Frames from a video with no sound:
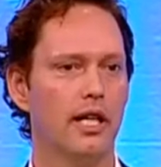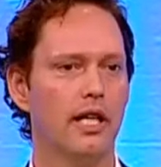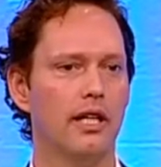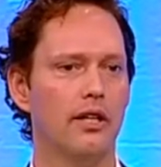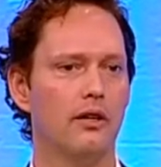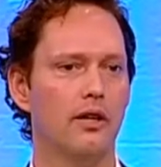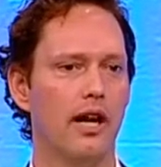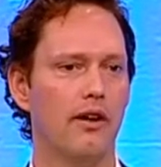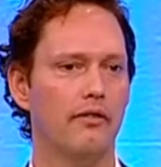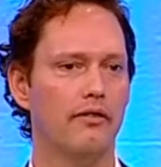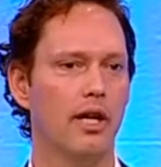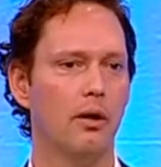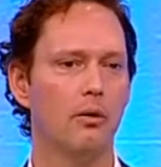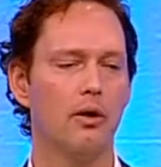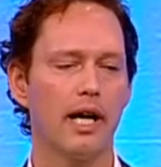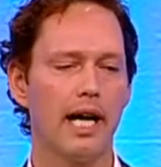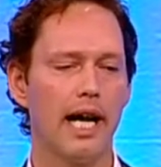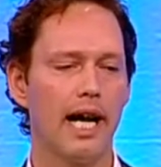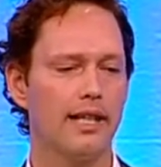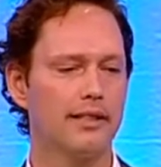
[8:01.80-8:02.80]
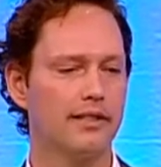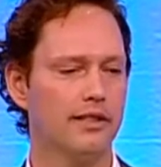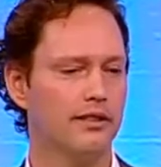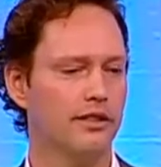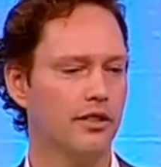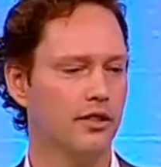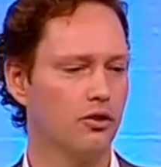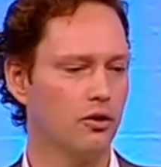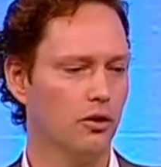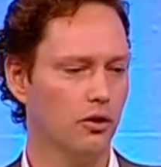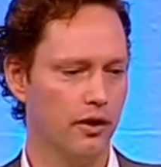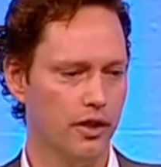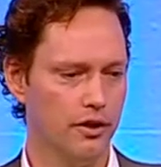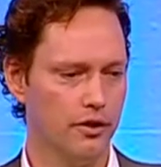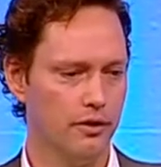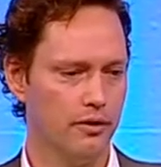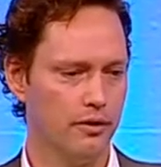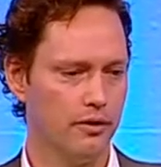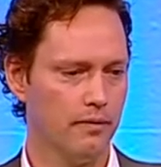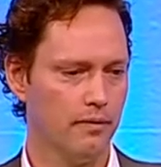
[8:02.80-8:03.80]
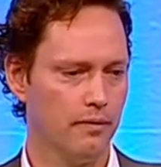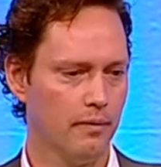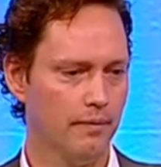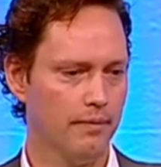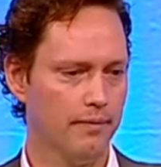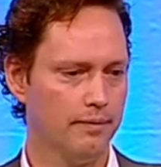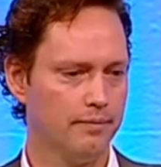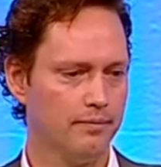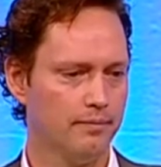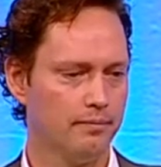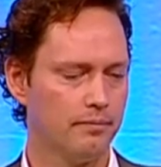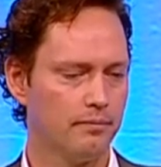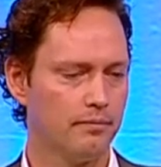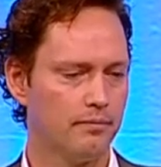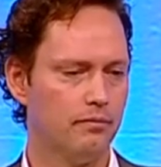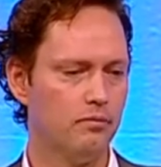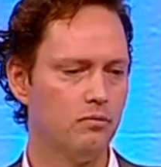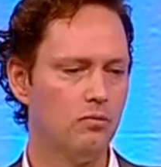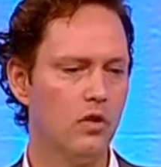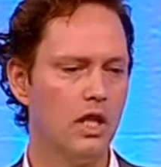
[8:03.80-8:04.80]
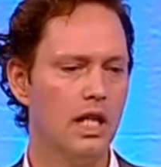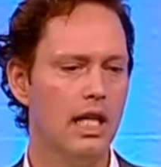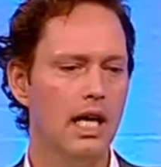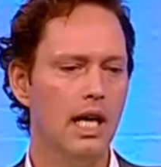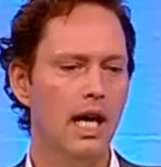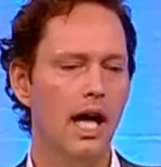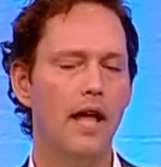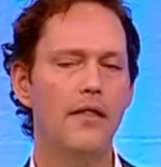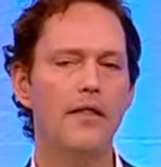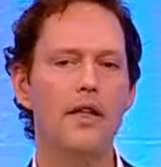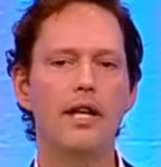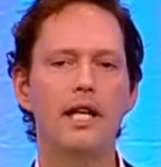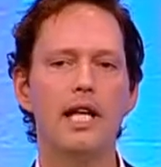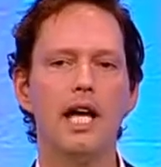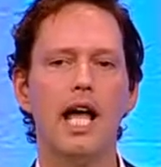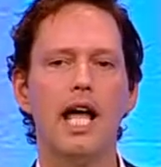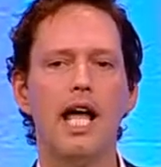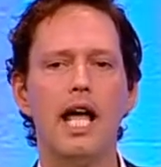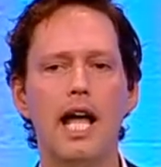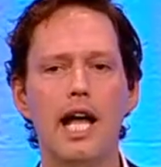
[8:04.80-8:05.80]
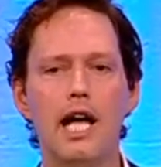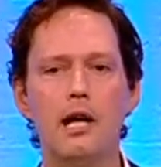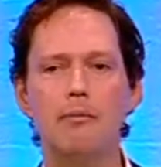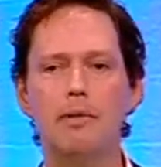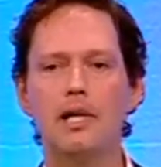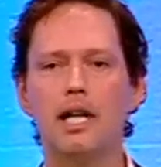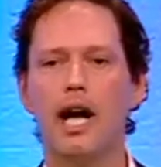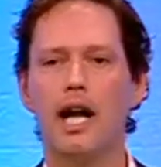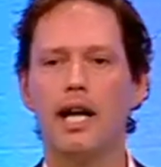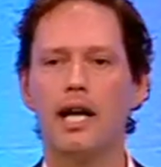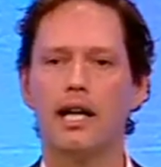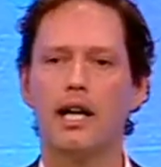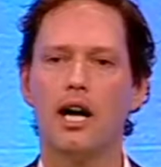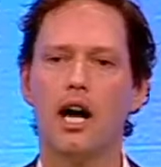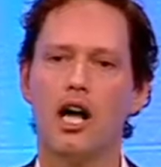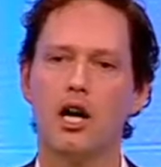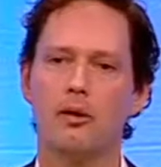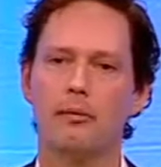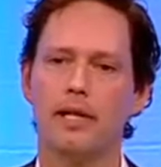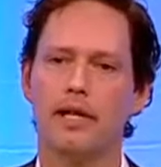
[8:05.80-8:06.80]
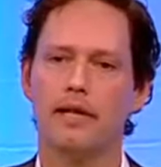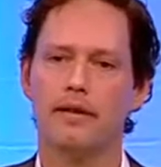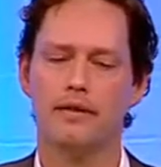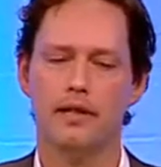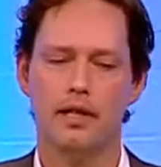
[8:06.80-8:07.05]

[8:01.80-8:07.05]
you have network access control issues. And then the API economy,